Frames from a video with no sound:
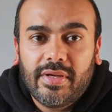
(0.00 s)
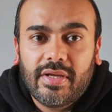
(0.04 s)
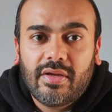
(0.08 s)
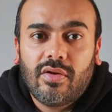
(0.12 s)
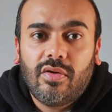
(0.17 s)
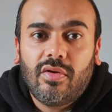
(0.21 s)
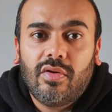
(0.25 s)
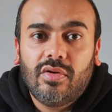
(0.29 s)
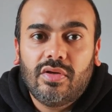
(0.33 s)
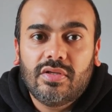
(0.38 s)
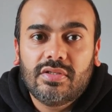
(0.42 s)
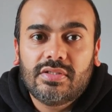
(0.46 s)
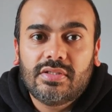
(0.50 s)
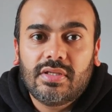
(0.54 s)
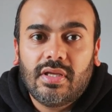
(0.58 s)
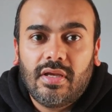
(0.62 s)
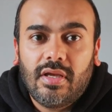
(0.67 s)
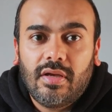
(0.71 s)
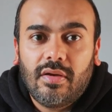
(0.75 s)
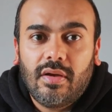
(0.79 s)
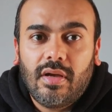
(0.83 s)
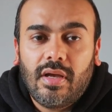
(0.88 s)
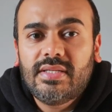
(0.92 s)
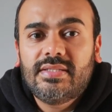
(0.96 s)
because
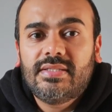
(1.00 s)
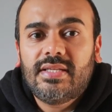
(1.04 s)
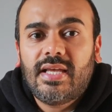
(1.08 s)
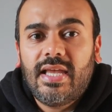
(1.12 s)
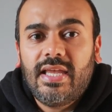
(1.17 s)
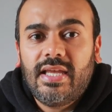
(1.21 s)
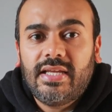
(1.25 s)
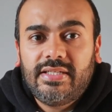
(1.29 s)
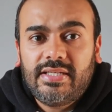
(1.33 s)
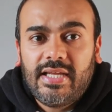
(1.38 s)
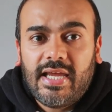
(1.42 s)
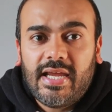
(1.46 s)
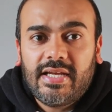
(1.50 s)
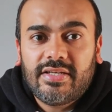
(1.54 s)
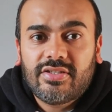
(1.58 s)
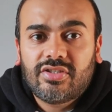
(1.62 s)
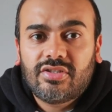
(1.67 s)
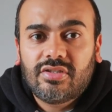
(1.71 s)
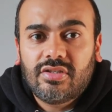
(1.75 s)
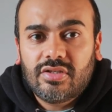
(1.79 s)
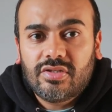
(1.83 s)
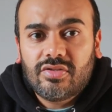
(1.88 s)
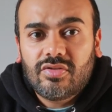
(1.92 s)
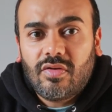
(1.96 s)
once I
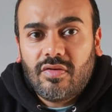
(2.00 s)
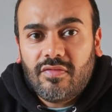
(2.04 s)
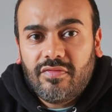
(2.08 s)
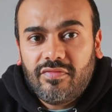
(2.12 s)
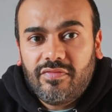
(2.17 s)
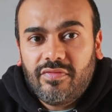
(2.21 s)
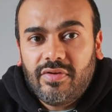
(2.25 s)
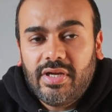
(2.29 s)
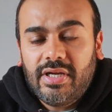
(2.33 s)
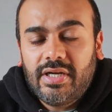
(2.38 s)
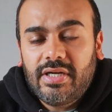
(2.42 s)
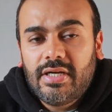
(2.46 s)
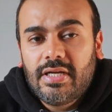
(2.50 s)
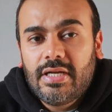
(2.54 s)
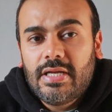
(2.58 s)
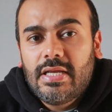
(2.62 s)
attached the software,